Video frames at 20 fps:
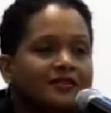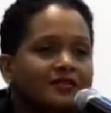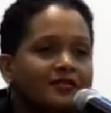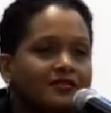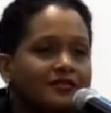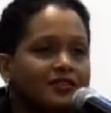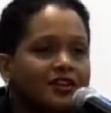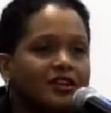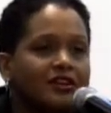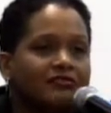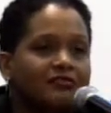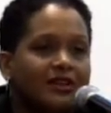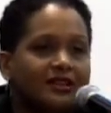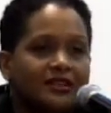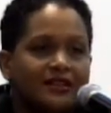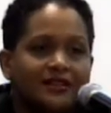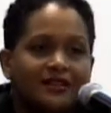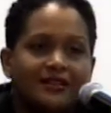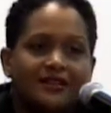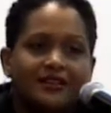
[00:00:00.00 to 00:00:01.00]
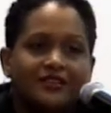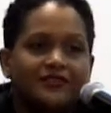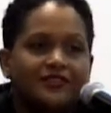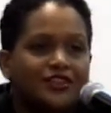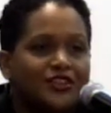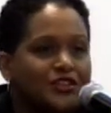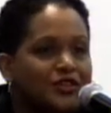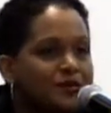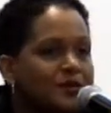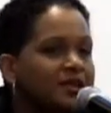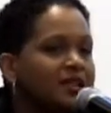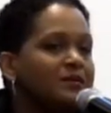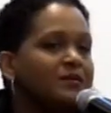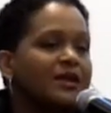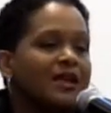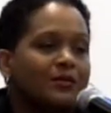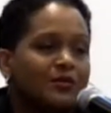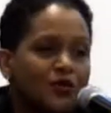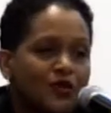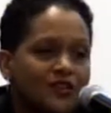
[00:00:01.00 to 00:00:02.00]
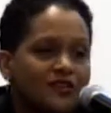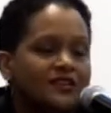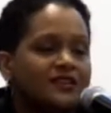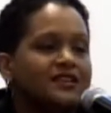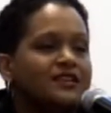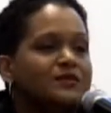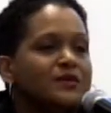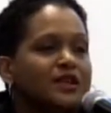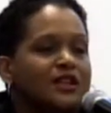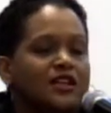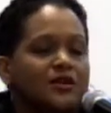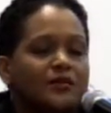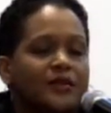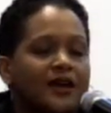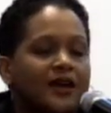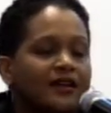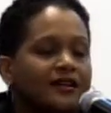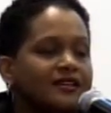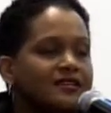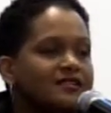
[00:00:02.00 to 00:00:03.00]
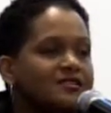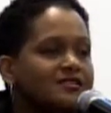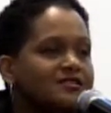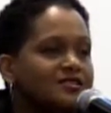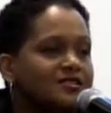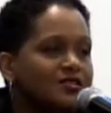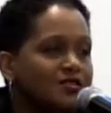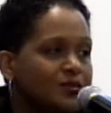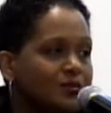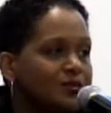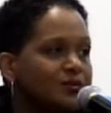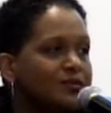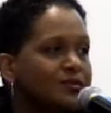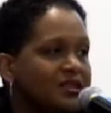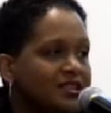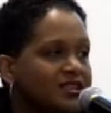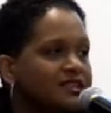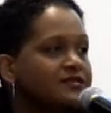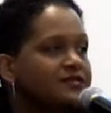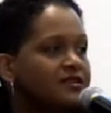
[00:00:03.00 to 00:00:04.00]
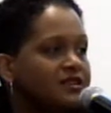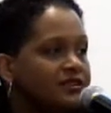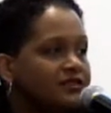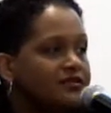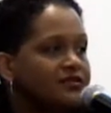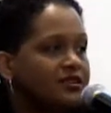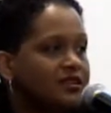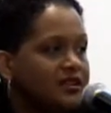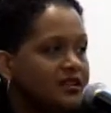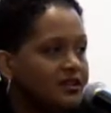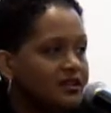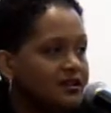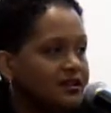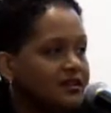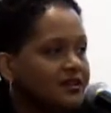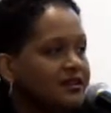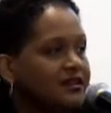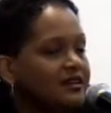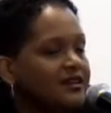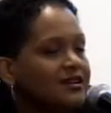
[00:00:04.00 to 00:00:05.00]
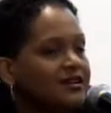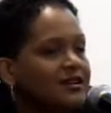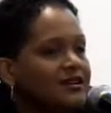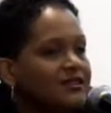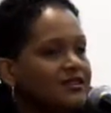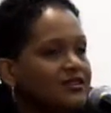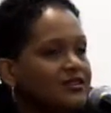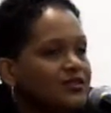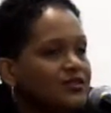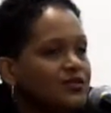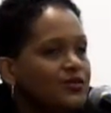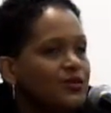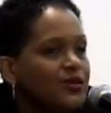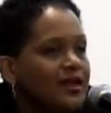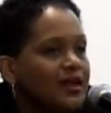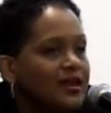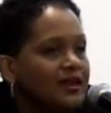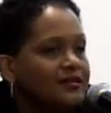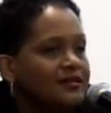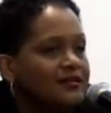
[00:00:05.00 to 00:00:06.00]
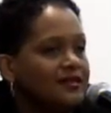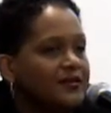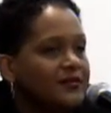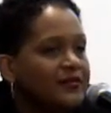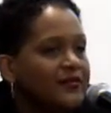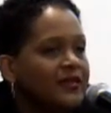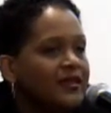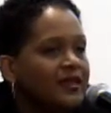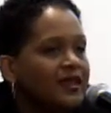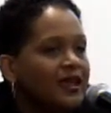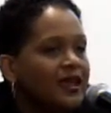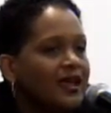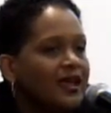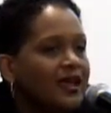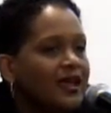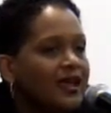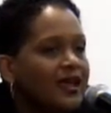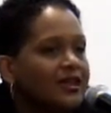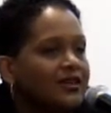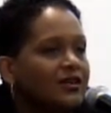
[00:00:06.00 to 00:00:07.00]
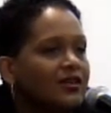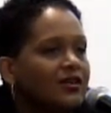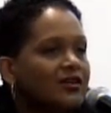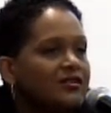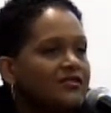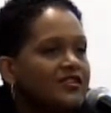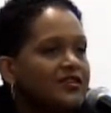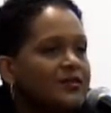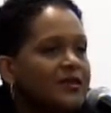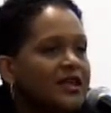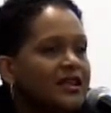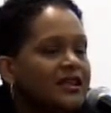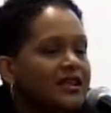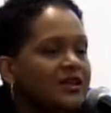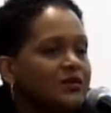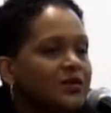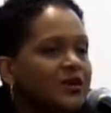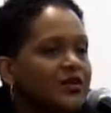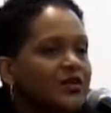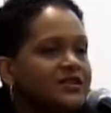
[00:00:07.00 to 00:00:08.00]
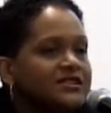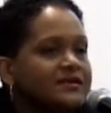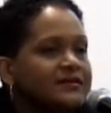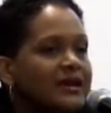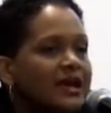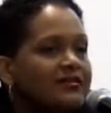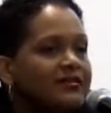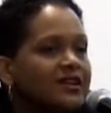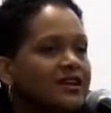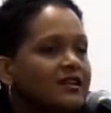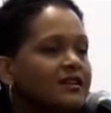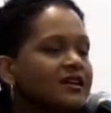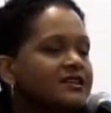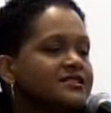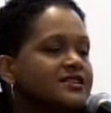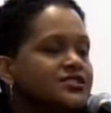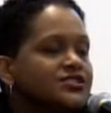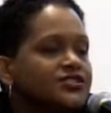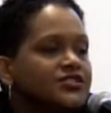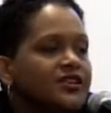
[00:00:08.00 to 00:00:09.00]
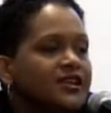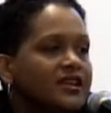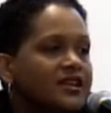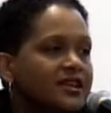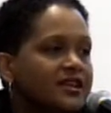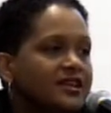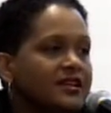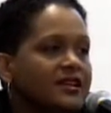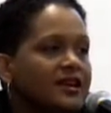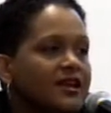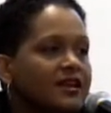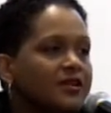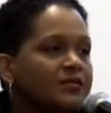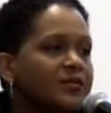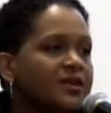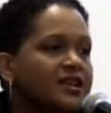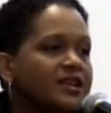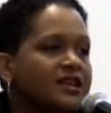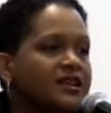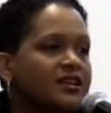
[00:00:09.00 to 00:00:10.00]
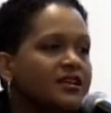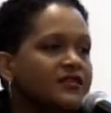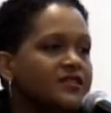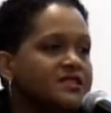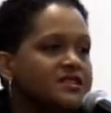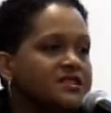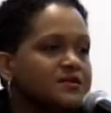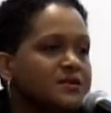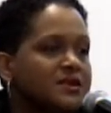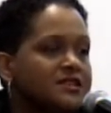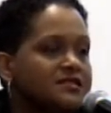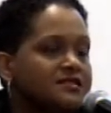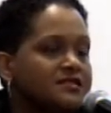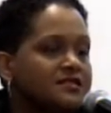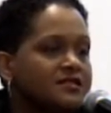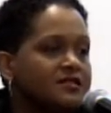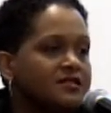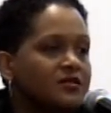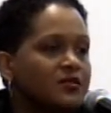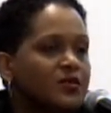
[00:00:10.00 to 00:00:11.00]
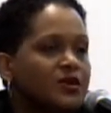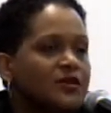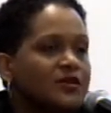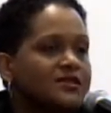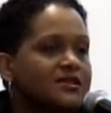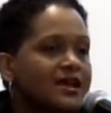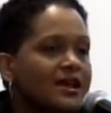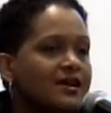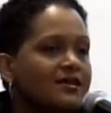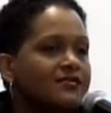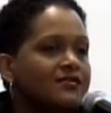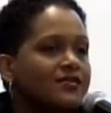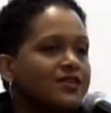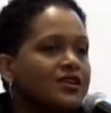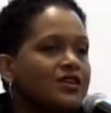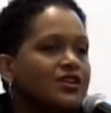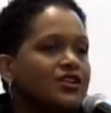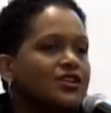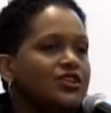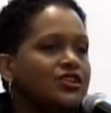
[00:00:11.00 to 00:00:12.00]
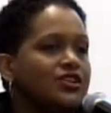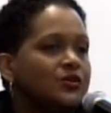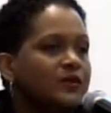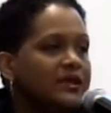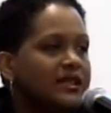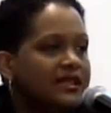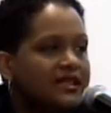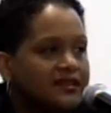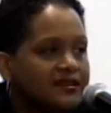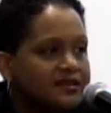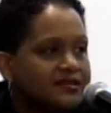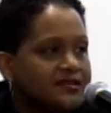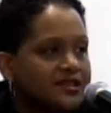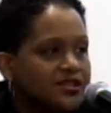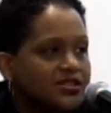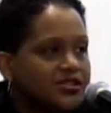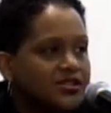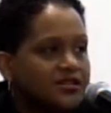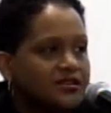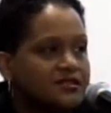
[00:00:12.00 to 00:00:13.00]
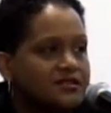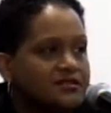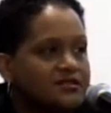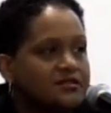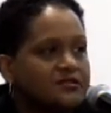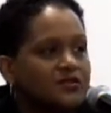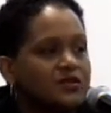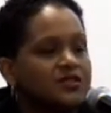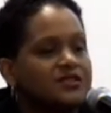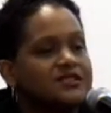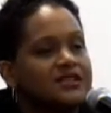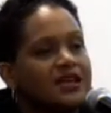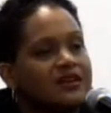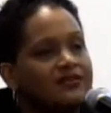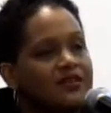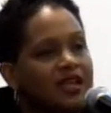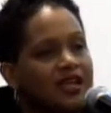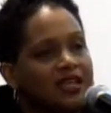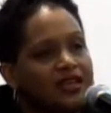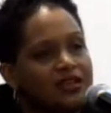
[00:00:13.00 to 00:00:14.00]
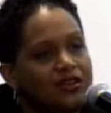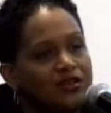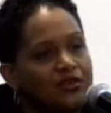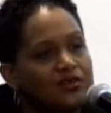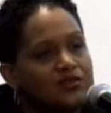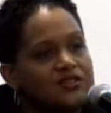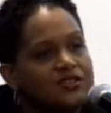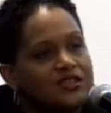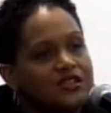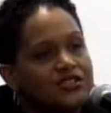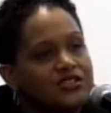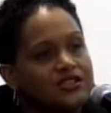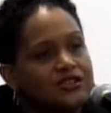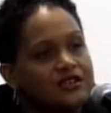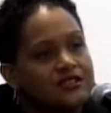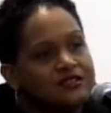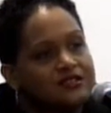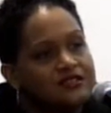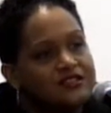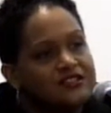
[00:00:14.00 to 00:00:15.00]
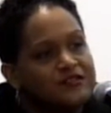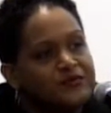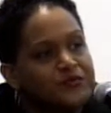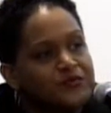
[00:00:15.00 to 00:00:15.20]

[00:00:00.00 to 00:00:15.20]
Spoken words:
very readily. If you email me, I'm going to email you back. So please feel free to do that. And ultimately, we're going to be having a lot of training at the beginning of the semester. We're going to have UWI Link sessions. We're going to have EndNote sessions.